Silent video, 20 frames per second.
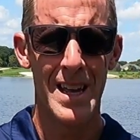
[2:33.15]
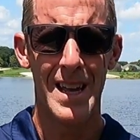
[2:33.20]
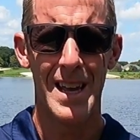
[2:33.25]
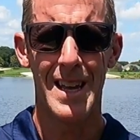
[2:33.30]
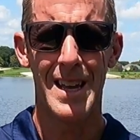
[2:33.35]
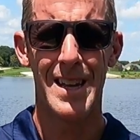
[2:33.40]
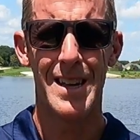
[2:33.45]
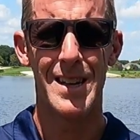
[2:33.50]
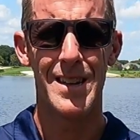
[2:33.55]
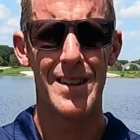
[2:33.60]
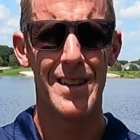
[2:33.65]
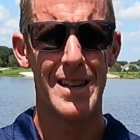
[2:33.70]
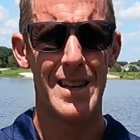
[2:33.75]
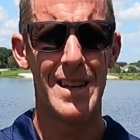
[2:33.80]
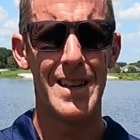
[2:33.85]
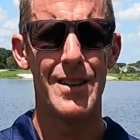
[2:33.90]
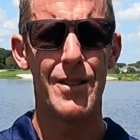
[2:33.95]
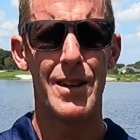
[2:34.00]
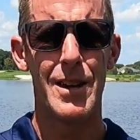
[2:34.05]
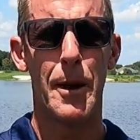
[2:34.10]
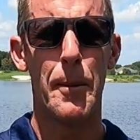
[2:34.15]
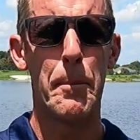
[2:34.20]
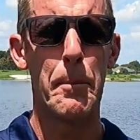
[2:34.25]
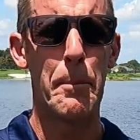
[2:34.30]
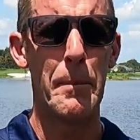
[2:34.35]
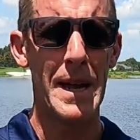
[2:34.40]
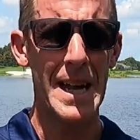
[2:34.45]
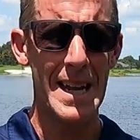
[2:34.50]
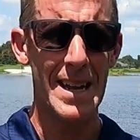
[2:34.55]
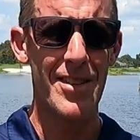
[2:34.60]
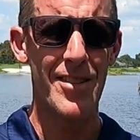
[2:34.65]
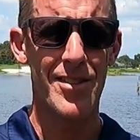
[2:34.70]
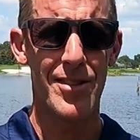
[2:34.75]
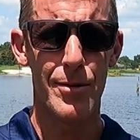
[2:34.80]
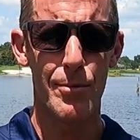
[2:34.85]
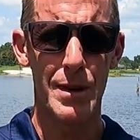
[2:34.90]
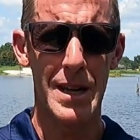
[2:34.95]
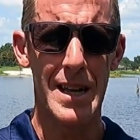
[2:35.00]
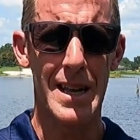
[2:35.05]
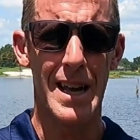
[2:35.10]
And it
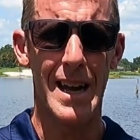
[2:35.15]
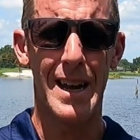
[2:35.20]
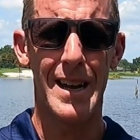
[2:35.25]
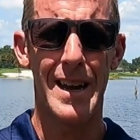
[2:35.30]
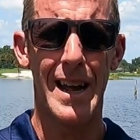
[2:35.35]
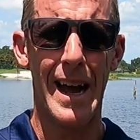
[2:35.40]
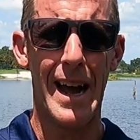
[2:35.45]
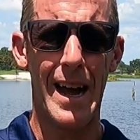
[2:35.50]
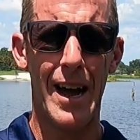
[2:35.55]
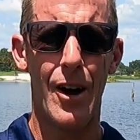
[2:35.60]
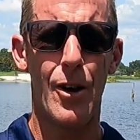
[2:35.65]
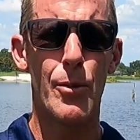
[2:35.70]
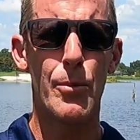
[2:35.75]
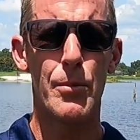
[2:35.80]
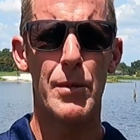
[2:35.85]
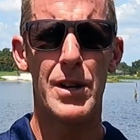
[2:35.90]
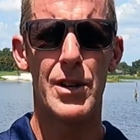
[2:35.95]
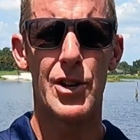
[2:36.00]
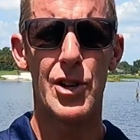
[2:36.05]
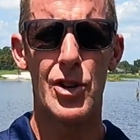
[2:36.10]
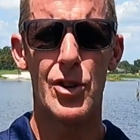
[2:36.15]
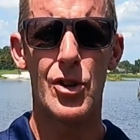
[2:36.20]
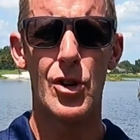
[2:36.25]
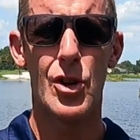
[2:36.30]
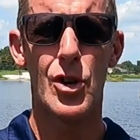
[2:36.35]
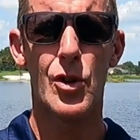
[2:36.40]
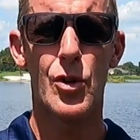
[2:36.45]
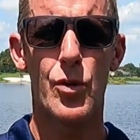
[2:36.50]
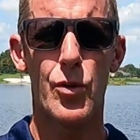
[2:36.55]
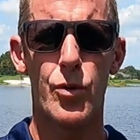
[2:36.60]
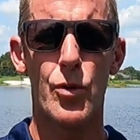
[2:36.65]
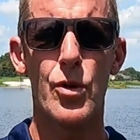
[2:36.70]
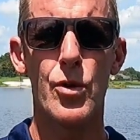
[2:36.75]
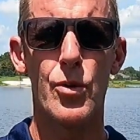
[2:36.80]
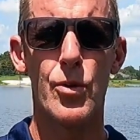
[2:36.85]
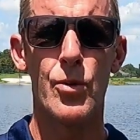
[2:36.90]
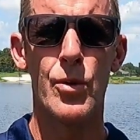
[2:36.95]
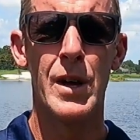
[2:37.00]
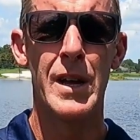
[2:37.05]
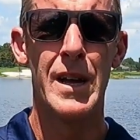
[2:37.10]
amazed me on how much the
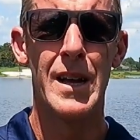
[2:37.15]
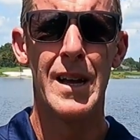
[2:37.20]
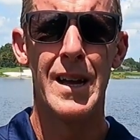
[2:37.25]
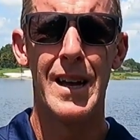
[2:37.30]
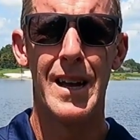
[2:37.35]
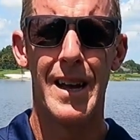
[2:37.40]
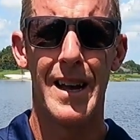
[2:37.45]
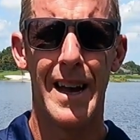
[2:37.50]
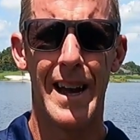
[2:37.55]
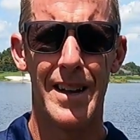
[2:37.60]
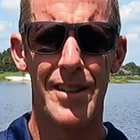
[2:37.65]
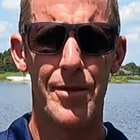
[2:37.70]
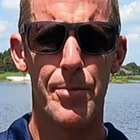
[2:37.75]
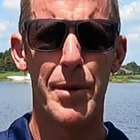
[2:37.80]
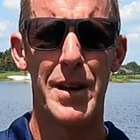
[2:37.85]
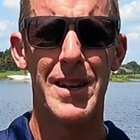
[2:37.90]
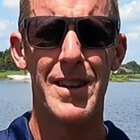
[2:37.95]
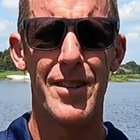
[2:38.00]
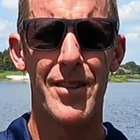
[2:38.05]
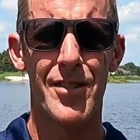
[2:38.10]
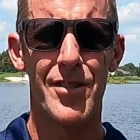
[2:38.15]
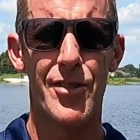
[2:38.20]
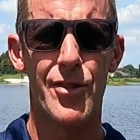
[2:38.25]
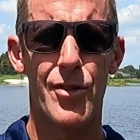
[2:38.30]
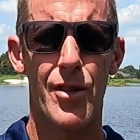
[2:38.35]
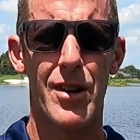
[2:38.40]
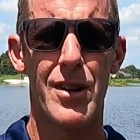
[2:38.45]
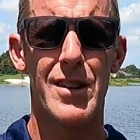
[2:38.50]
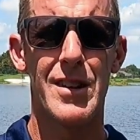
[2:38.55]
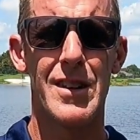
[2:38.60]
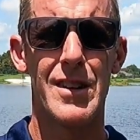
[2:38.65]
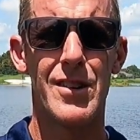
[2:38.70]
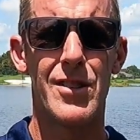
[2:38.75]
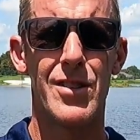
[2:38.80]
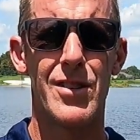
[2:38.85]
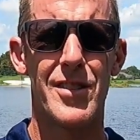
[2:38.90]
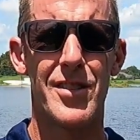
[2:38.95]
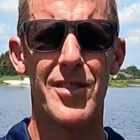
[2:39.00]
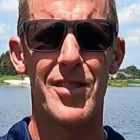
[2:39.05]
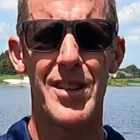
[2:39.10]
crew has been instructed
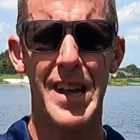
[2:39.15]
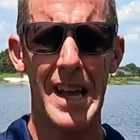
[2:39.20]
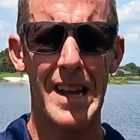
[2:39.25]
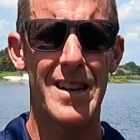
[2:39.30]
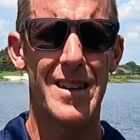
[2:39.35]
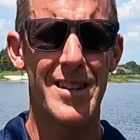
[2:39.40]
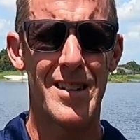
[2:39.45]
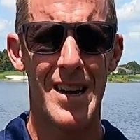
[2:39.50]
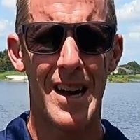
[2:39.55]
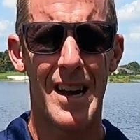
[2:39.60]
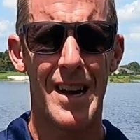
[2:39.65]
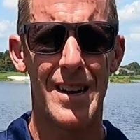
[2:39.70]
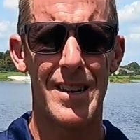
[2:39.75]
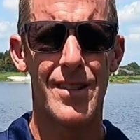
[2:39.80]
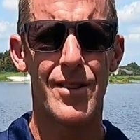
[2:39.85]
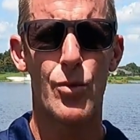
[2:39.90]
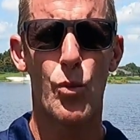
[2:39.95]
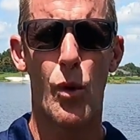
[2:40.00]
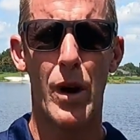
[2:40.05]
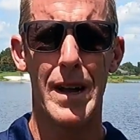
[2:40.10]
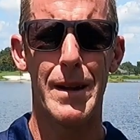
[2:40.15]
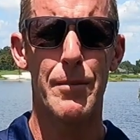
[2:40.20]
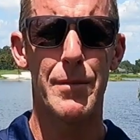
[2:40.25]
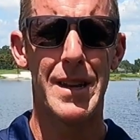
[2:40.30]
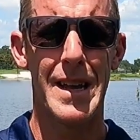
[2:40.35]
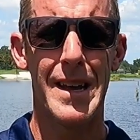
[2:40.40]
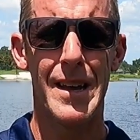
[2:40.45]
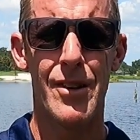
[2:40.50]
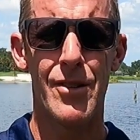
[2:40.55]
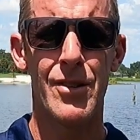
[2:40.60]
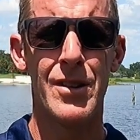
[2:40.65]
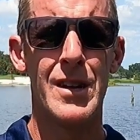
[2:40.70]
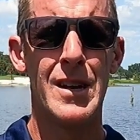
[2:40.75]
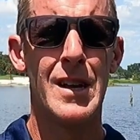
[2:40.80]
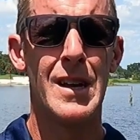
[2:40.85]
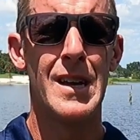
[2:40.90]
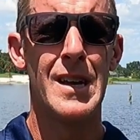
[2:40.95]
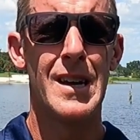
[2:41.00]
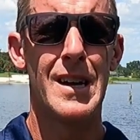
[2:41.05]
to sanitize, wipe down,